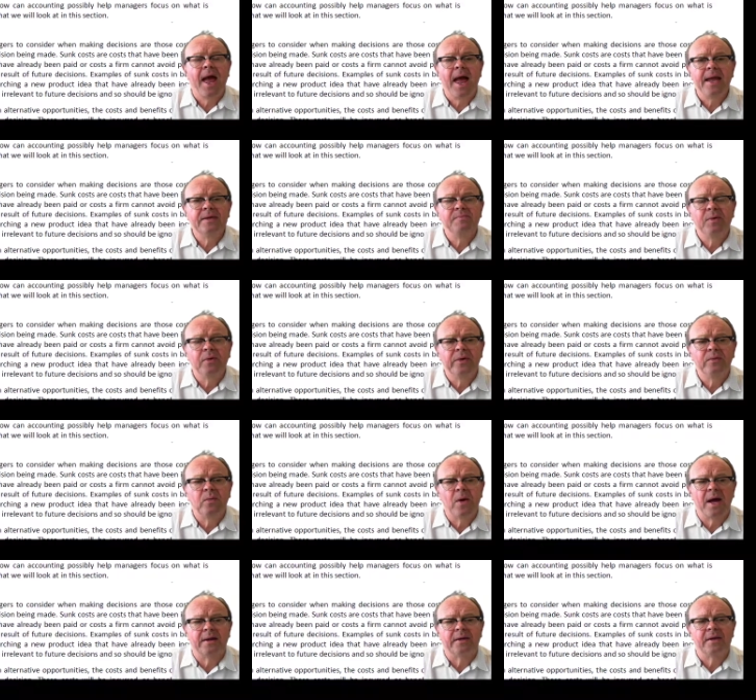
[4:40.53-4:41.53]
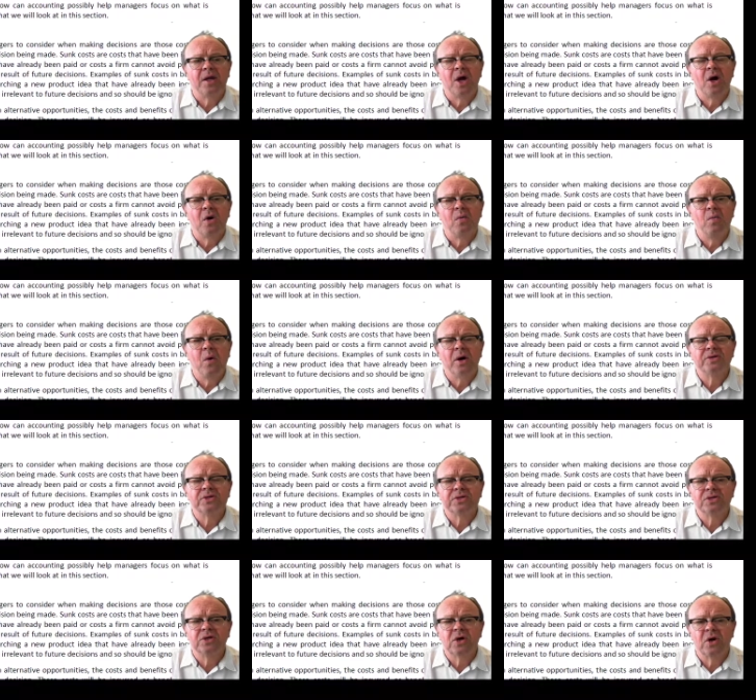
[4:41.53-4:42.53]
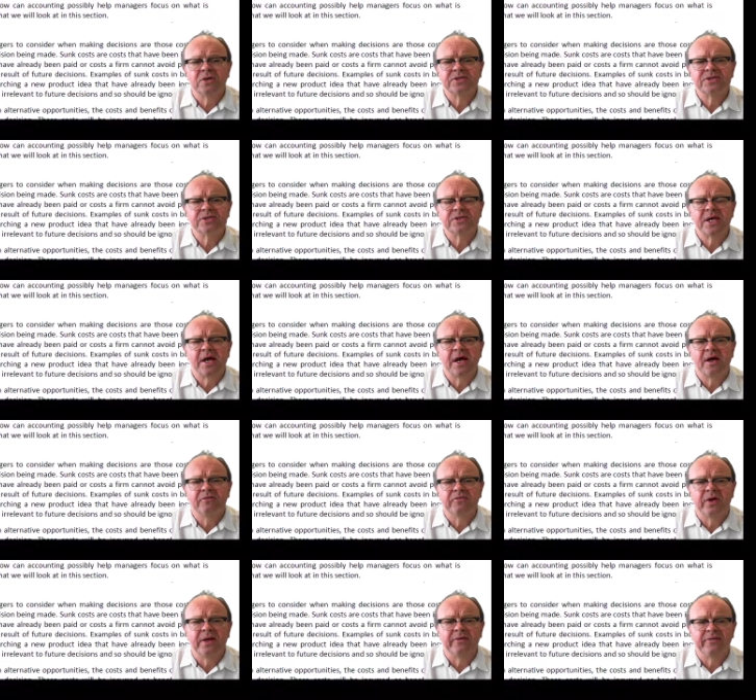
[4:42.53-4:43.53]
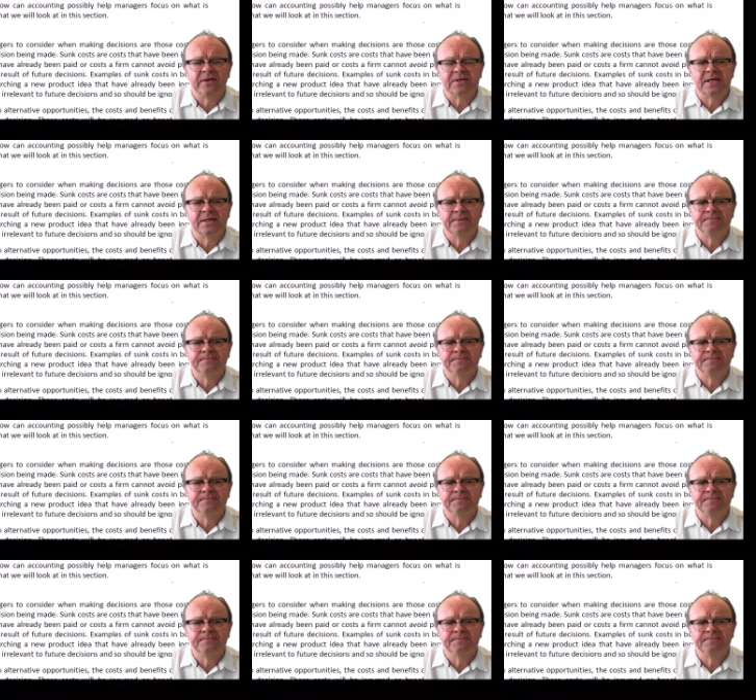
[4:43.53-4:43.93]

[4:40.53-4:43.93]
8.1. What costs are relevant?